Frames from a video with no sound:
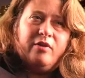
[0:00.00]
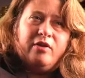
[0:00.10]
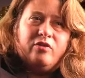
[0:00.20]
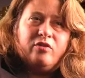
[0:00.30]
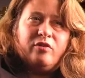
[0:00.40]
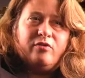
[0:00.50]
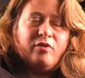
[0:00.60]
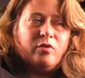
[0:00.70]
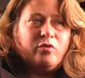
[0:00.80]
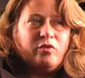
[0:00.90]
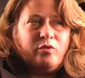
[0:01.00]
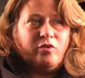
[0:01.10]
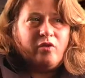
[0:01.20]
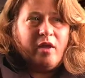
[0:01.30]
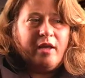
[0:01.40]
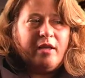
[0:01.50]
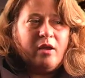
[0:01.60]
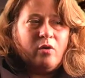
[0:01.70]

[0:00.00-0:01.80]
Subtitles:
These are the folks who say,